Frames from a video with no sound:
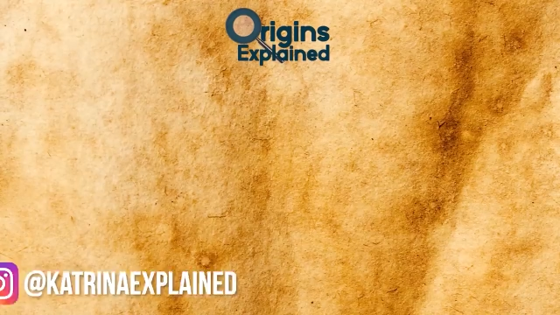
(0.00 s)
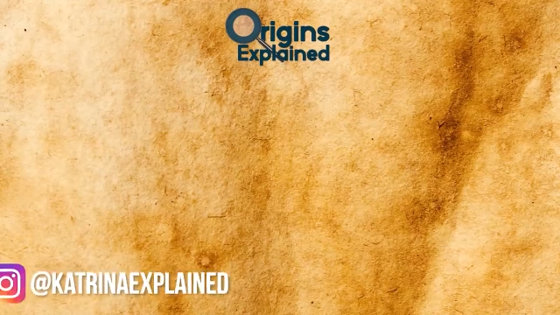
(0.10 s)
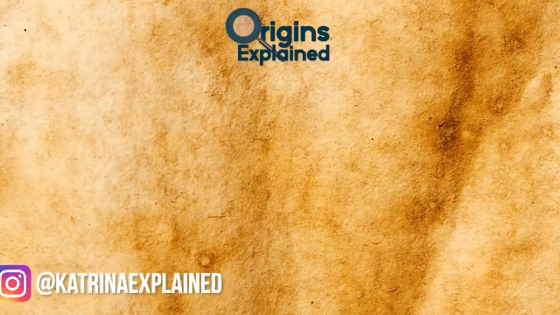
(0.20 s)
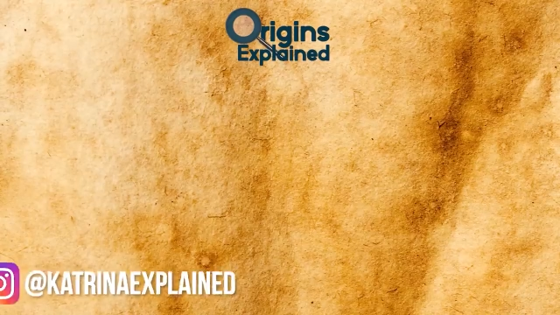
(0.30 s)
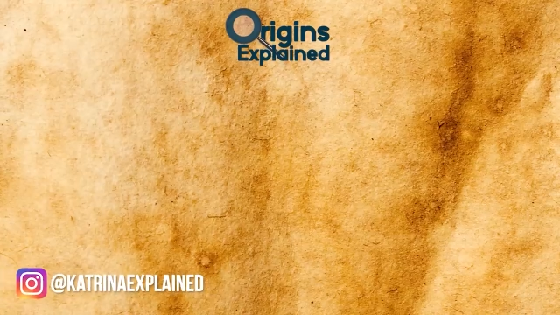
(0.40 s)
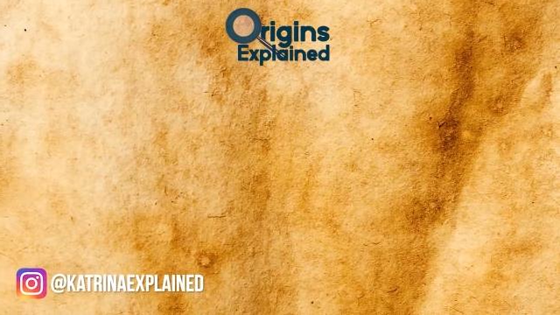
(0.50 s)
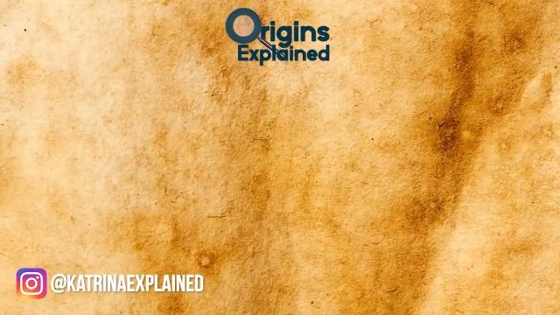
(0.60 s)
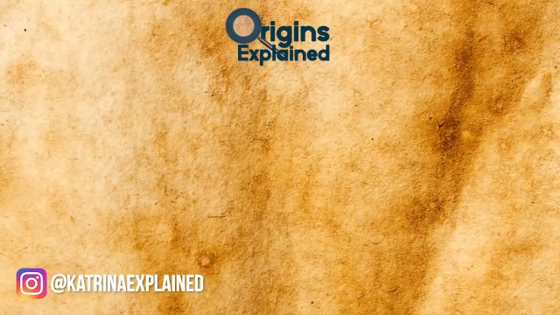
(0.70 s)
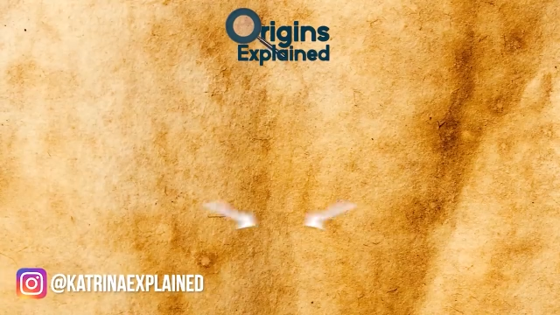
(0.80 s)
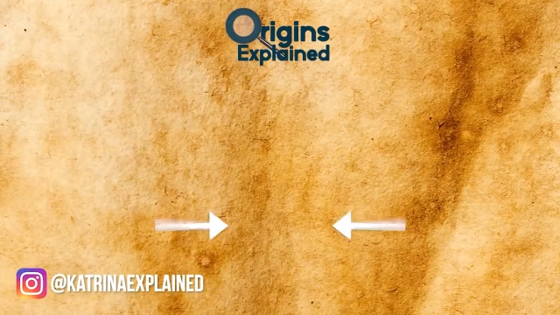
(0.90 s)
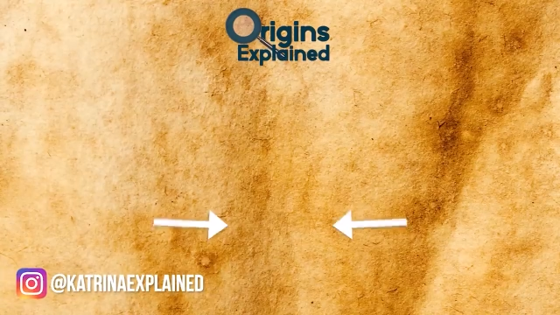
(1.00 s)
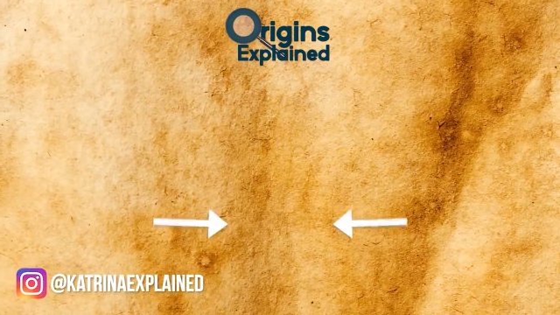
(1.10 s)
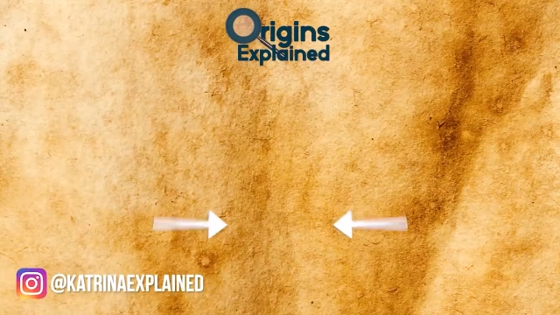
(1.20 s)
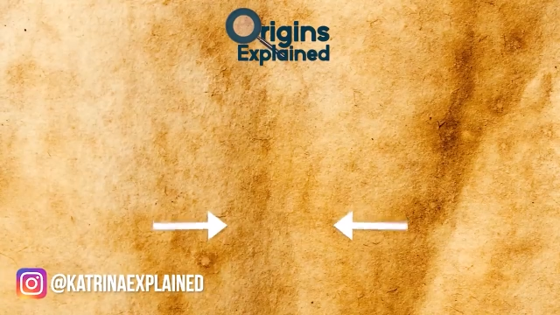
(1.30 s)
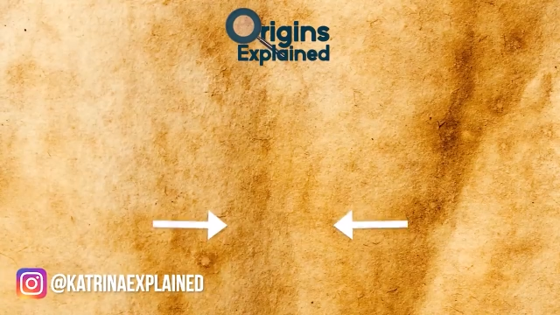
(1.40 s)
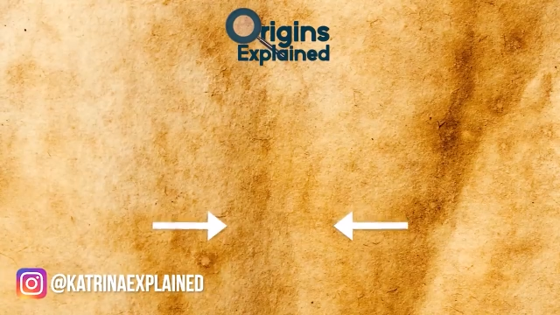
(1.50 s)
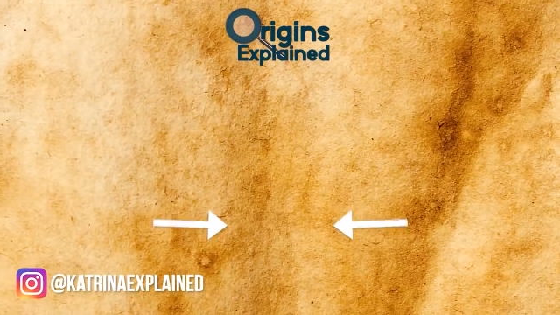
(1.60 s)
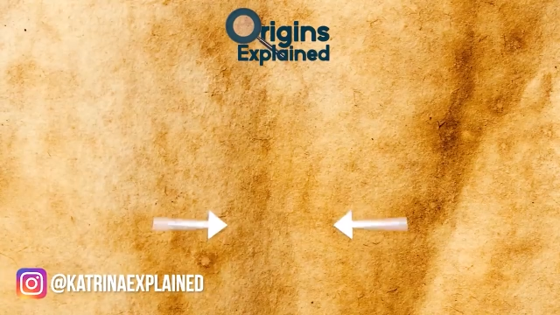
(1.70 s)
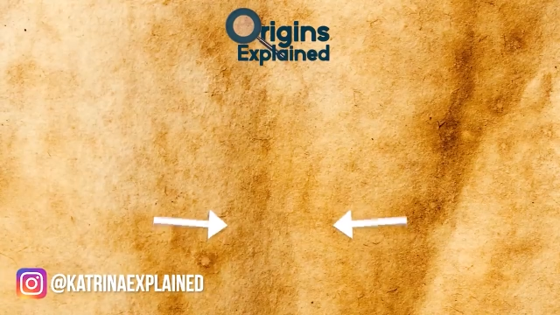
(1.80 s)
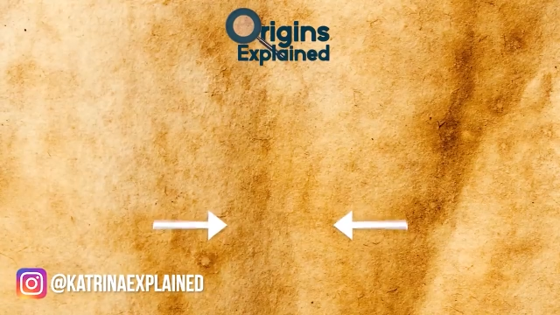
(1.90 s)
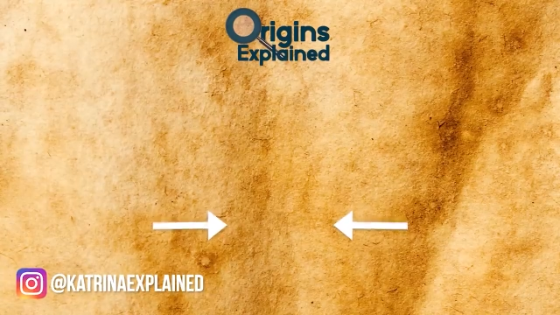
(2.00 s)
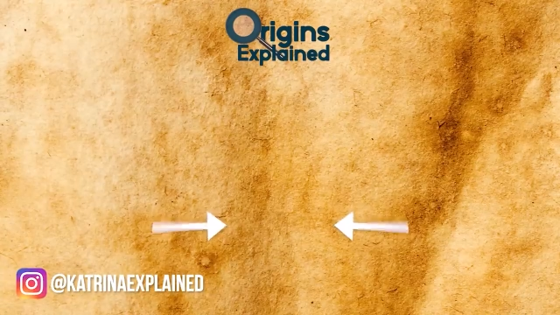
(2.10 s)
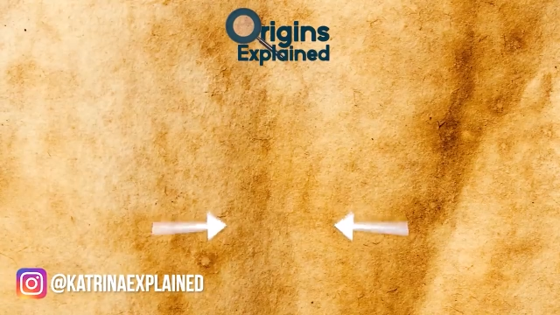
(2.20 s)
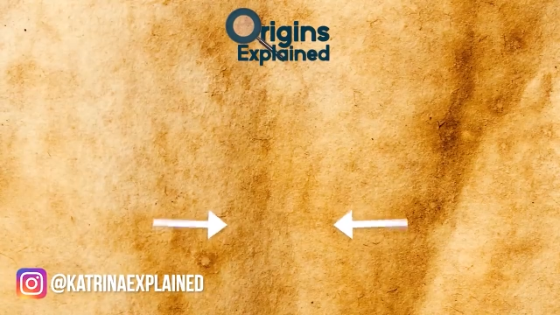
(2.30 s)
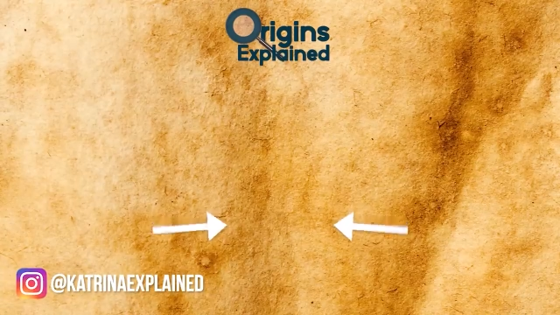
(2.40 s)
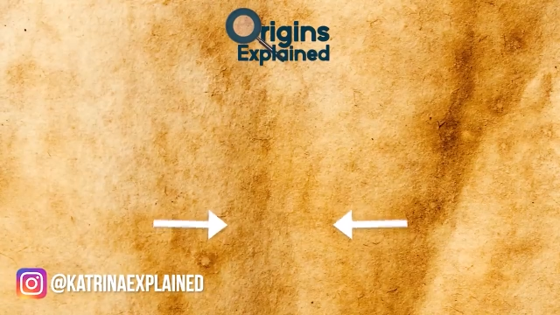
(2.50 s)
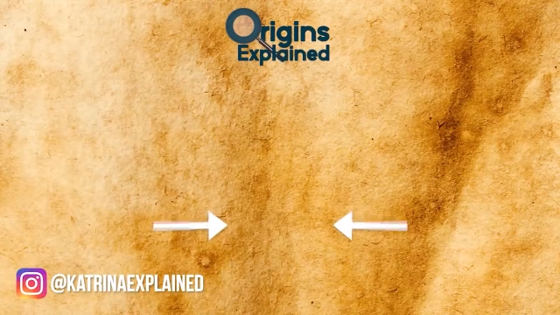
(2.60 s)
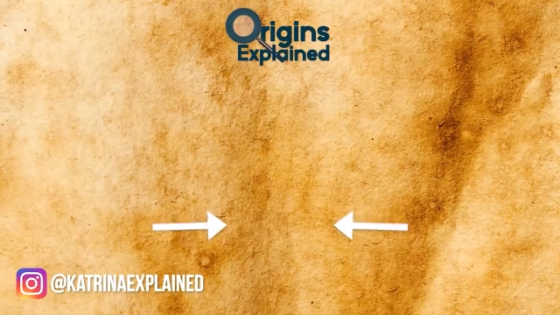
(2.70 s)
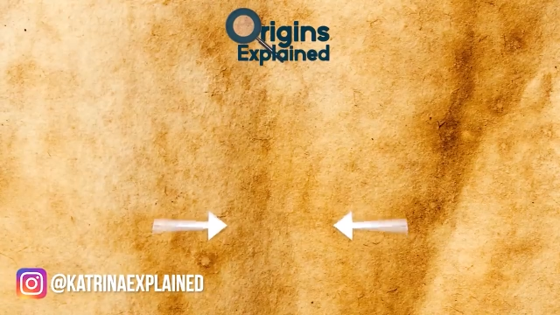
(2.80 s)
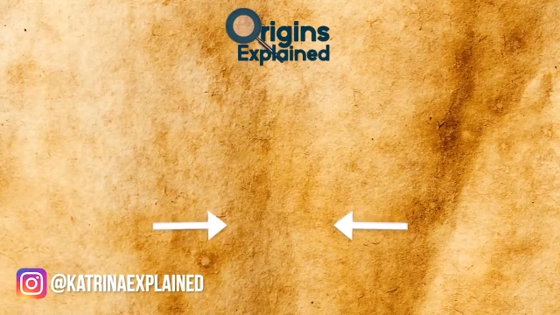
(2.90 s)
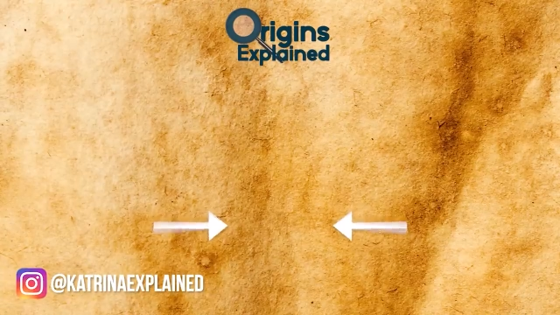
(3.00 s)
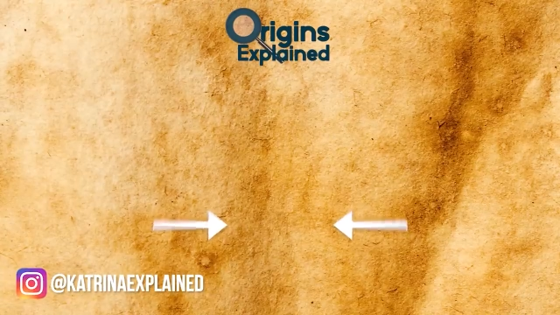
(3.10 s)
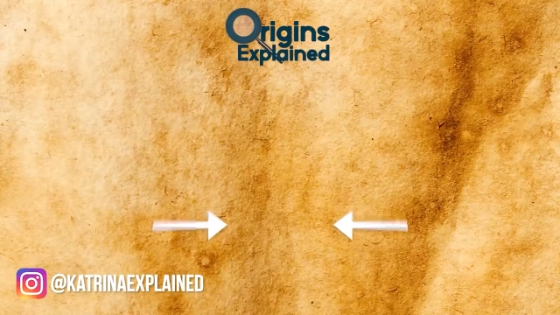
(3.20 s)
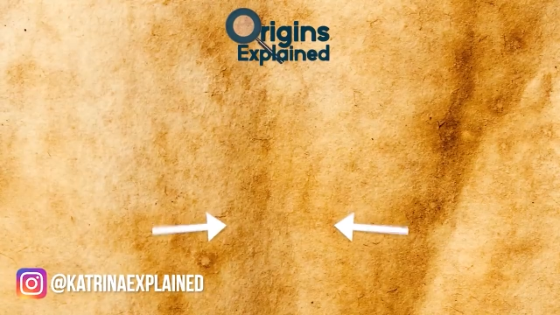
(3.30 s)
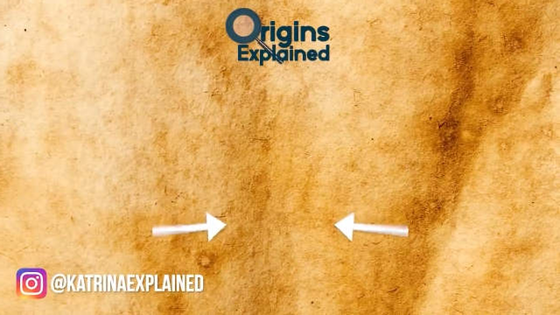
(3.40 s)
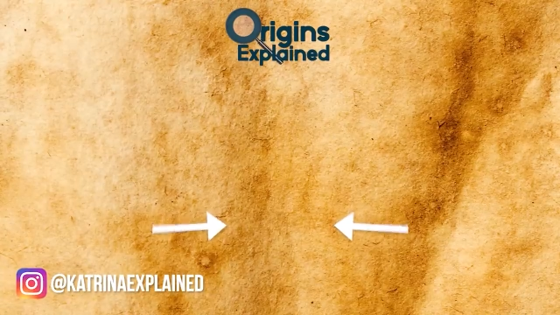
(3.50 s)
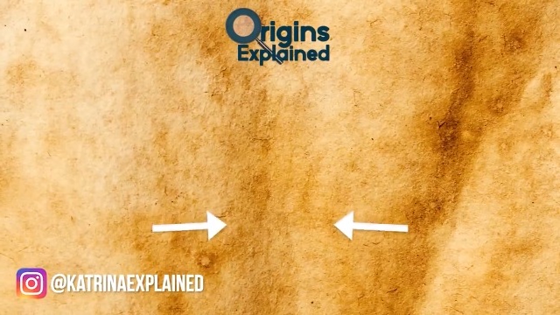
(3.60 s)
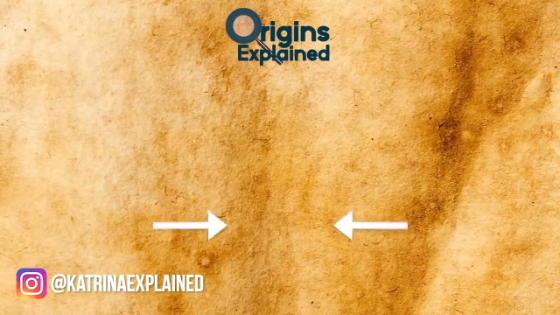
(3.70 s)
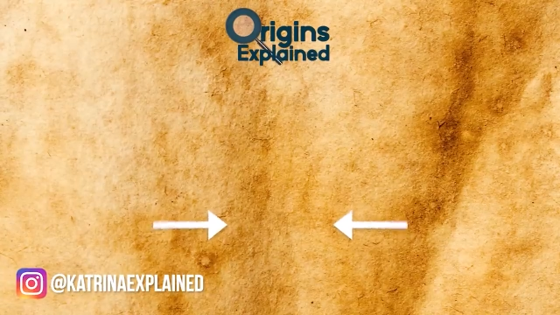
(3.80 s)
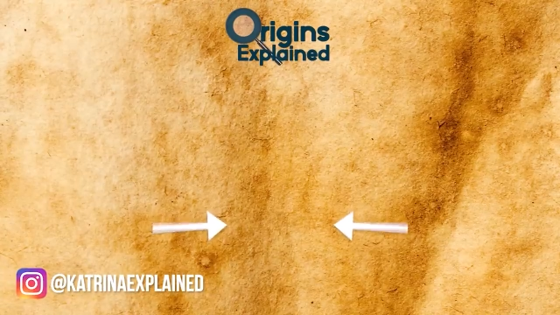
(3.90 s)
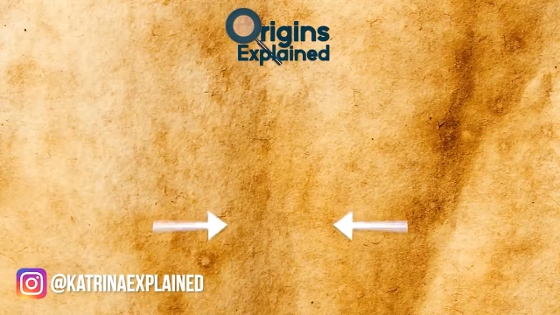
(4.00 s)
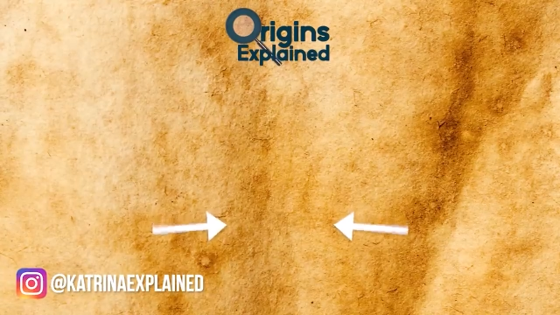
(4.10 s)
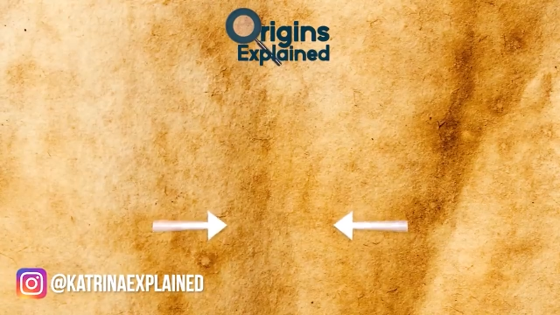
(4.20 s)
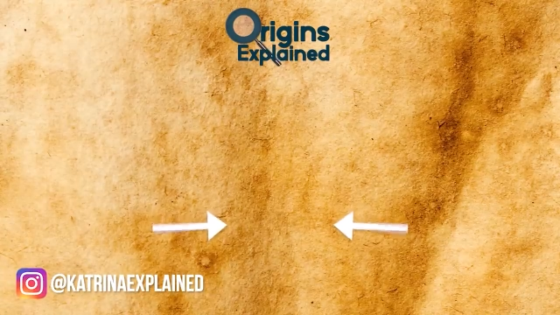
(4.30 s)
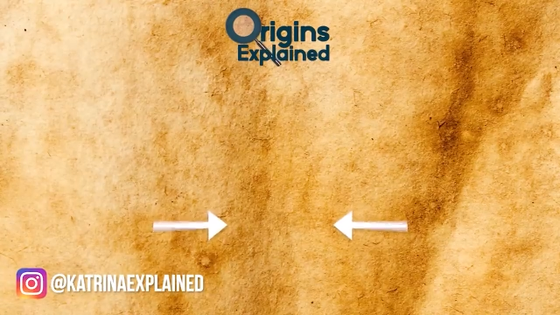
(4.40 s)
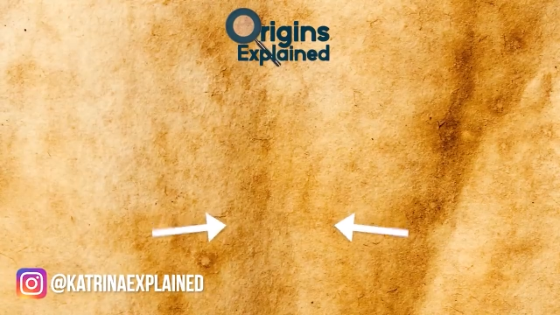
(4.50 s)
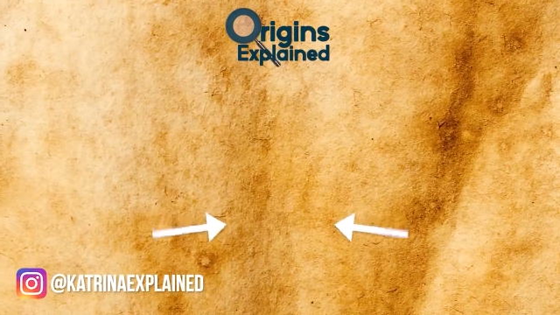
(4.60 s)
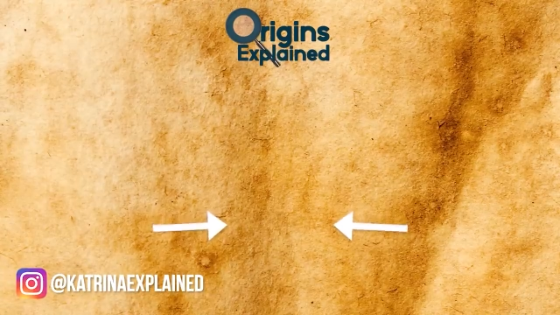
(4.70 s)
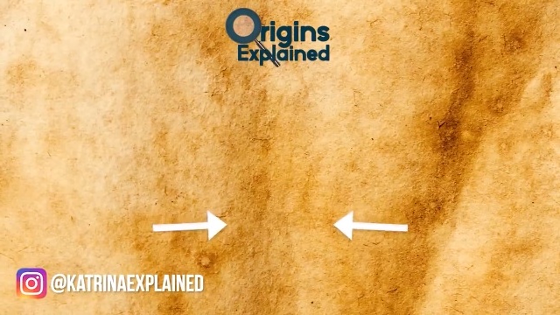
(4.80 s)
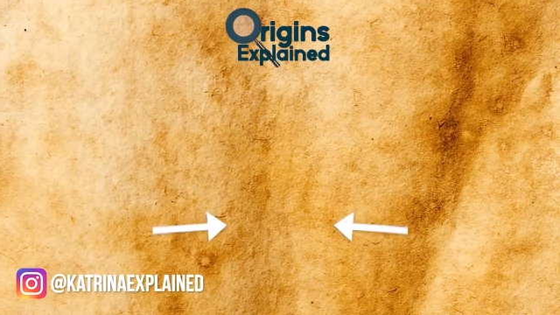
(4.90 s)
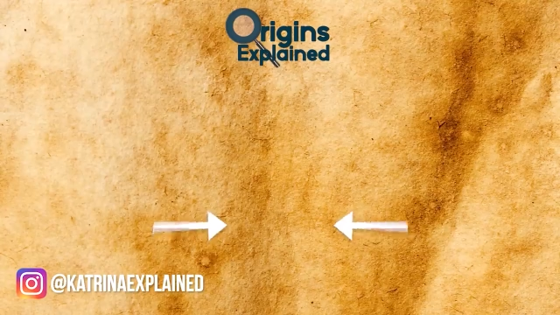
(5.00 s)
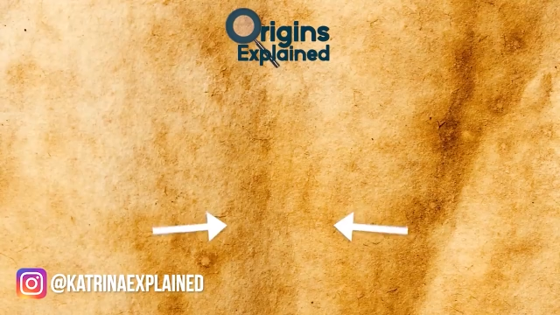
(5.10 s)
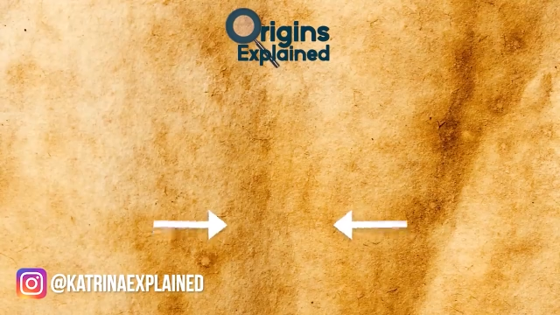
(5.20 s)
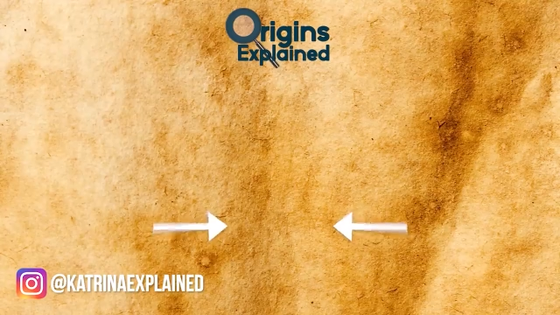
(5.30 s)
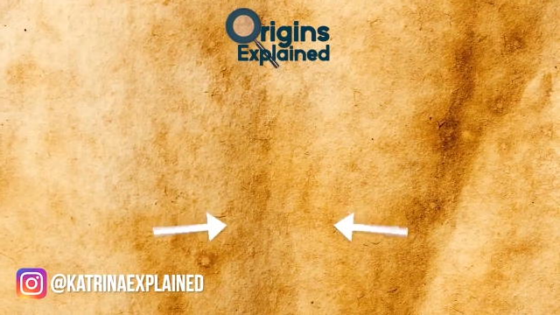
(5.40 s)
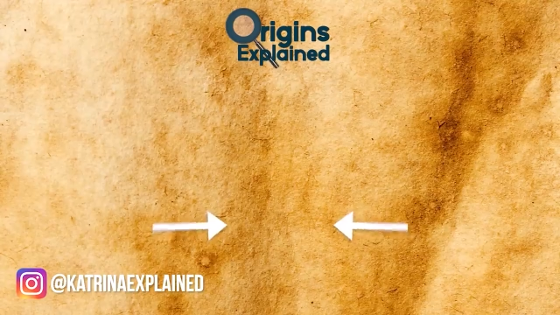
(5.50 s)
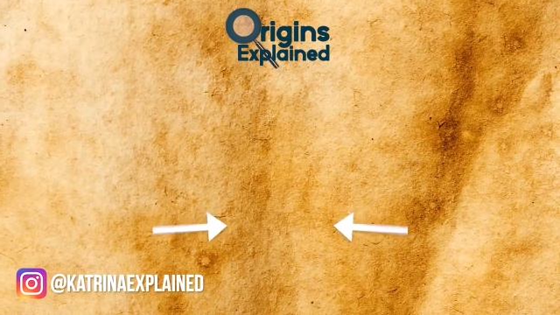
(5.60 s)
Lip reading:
(no speaker visible)